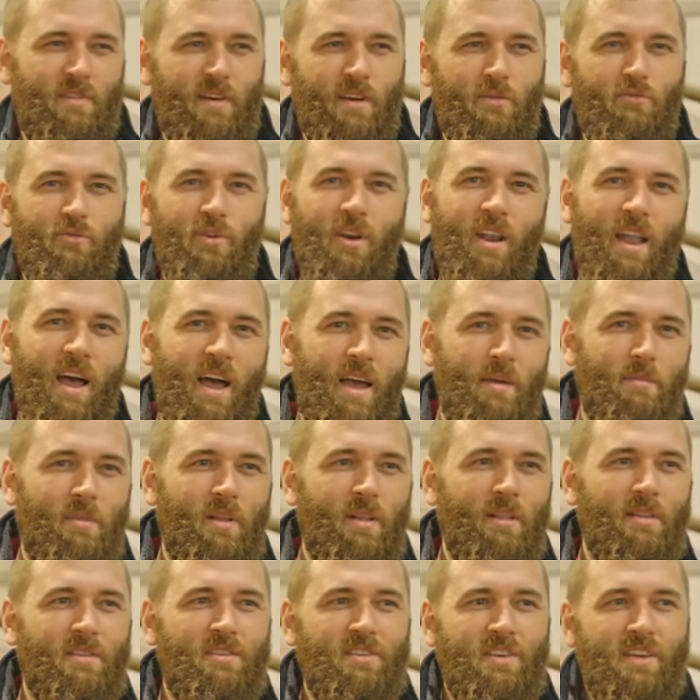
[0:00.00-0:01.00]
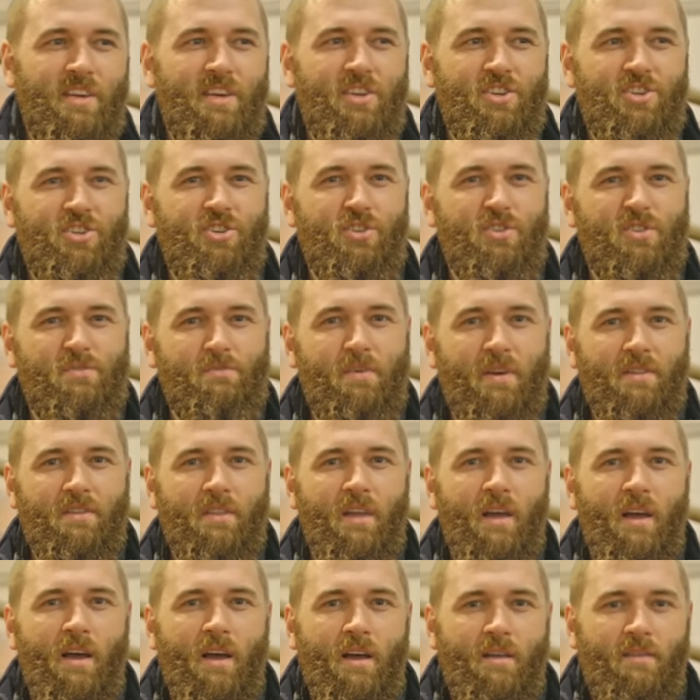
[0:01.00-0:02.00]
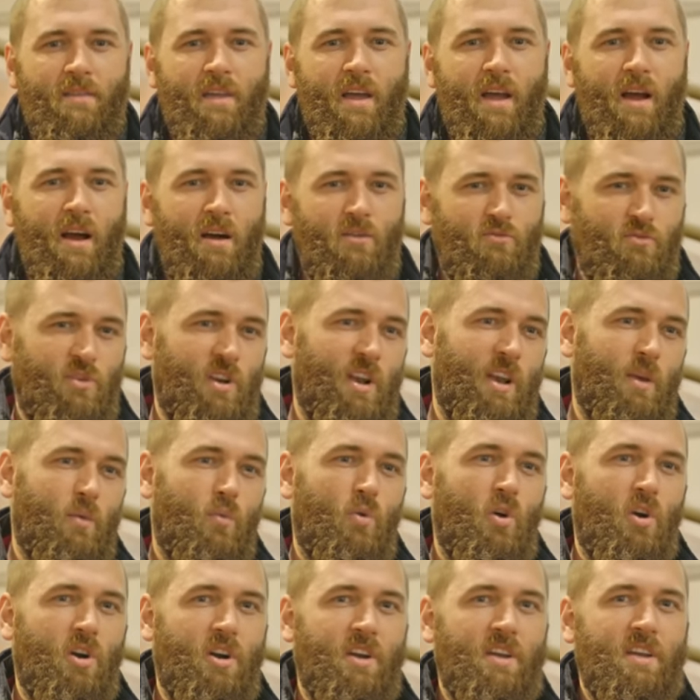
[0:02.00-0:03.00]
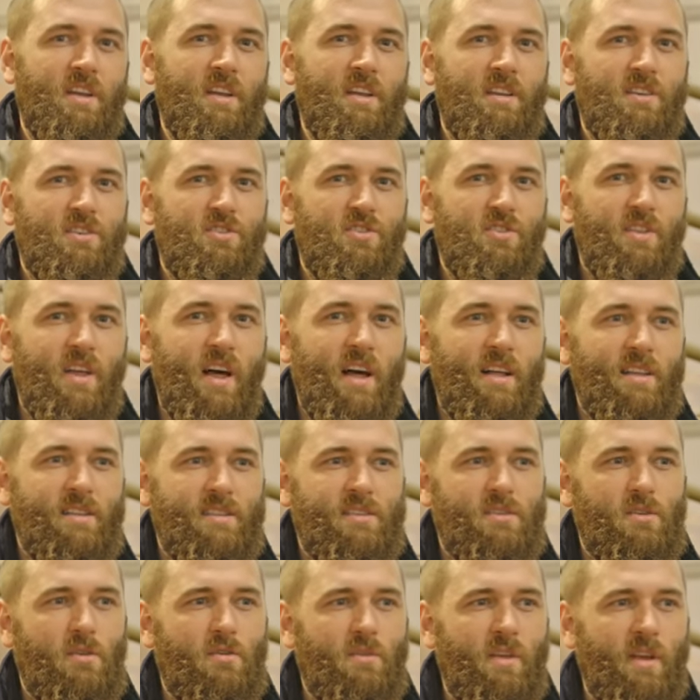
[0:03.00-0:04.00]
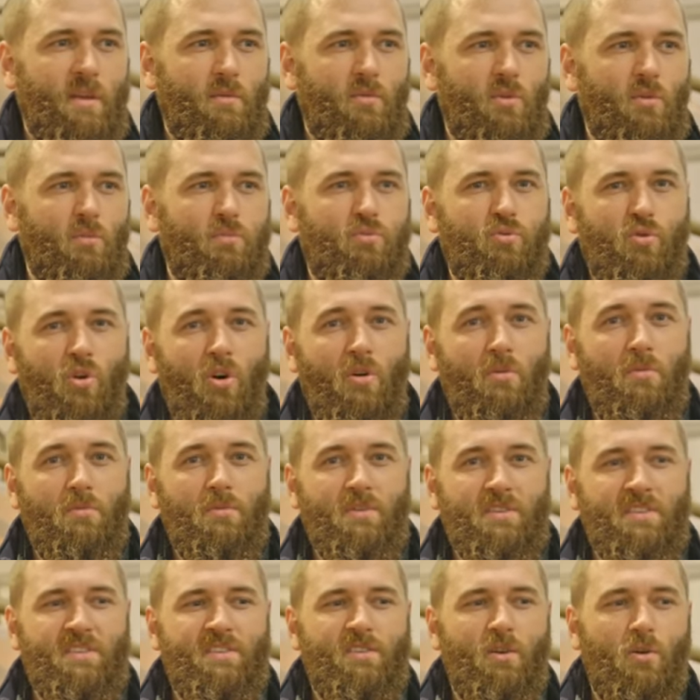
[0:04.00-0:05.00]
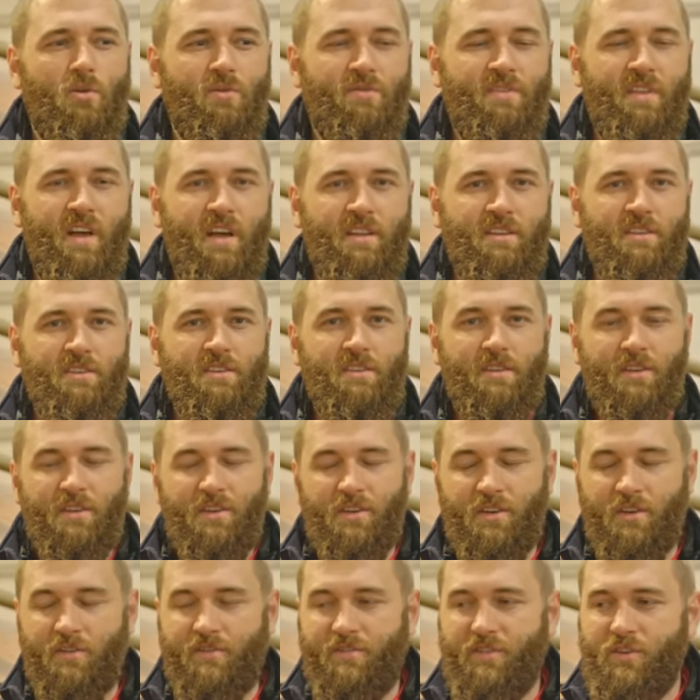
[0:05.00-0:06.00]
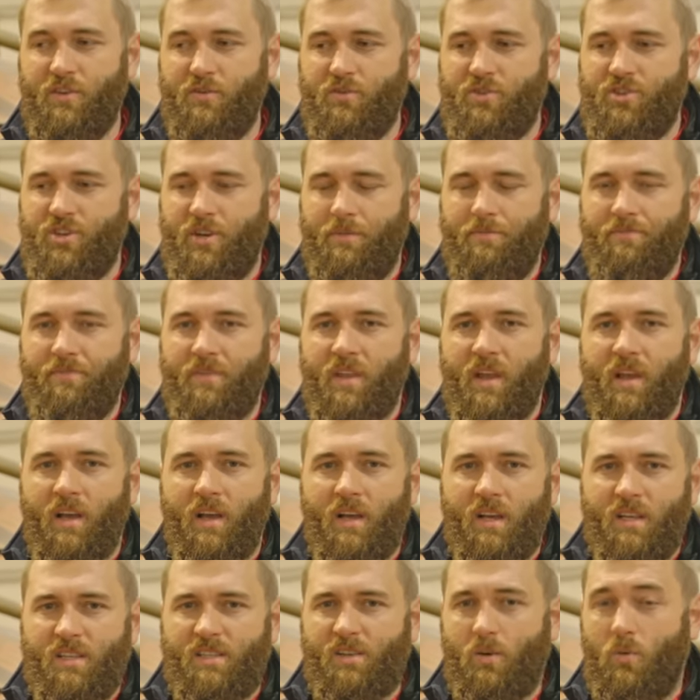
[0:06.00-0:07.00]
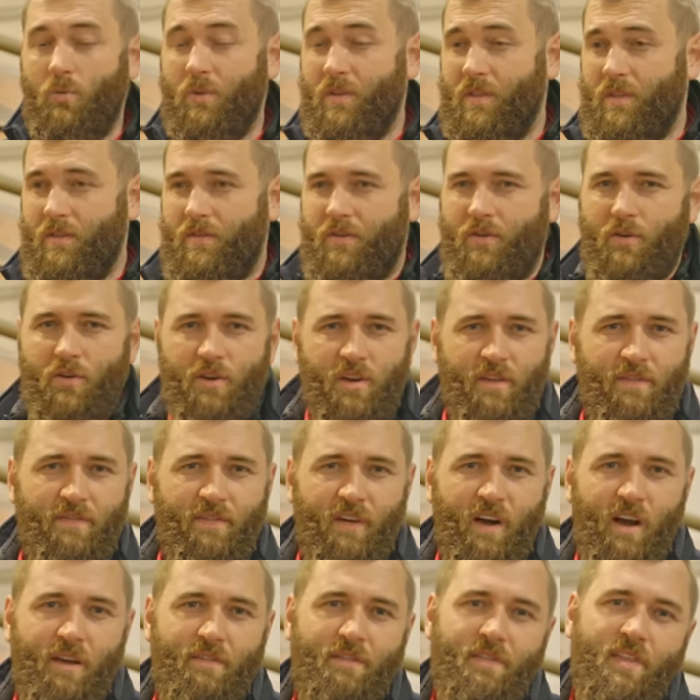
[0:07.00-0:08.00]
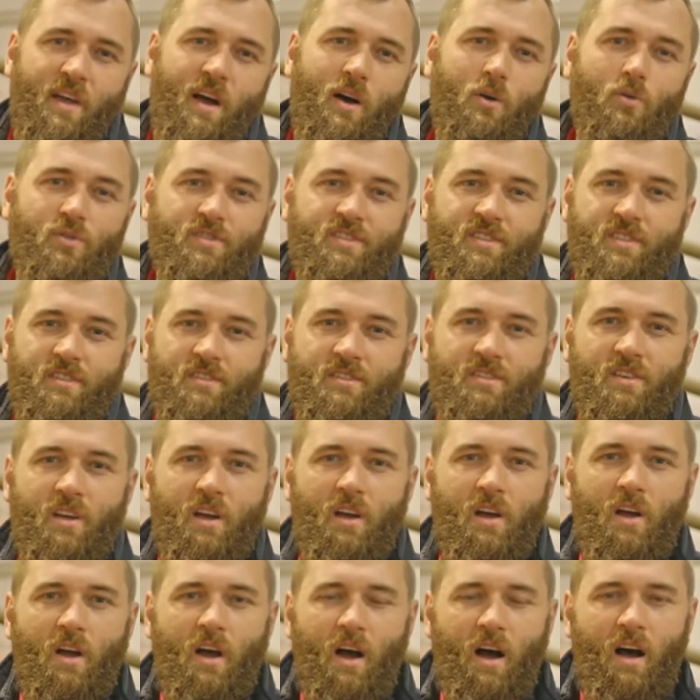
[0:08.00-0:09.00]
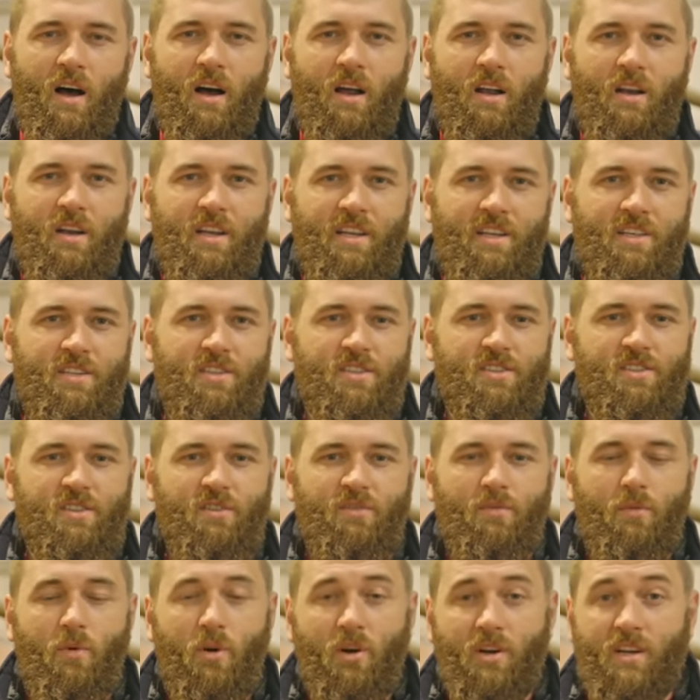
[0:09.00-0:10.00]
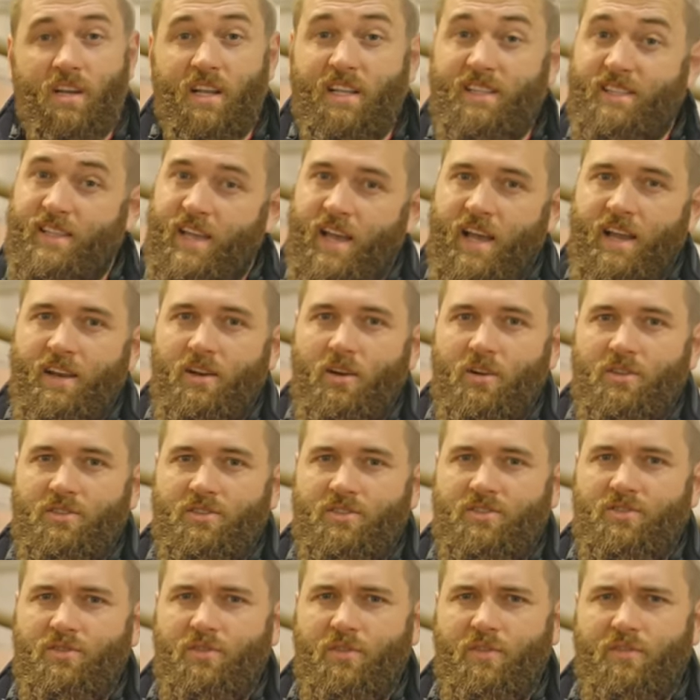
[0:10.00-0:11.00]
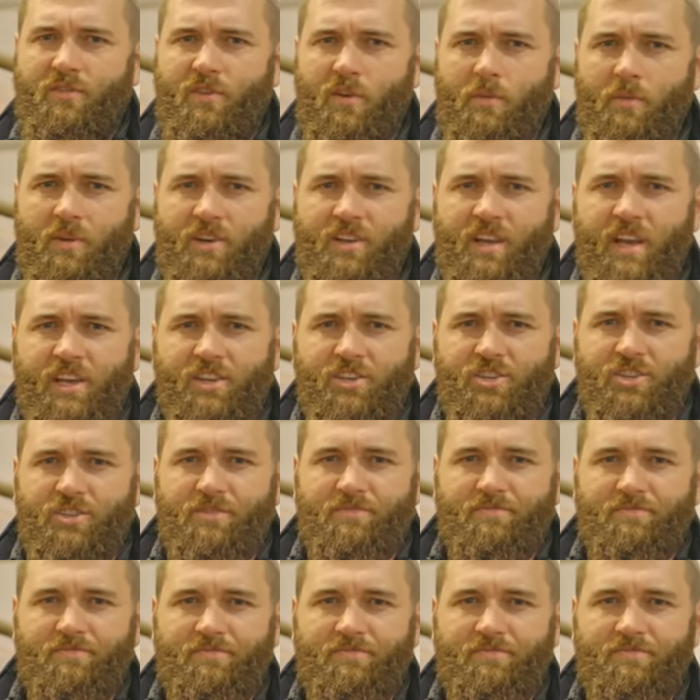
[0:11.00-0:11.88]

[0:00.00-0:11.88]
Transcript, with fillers: a reliability issues, but they are really working into that, so they will probably solve that in the near future. So with the thirty-five thousand uh, liters of wort, let's head on to the fermentation.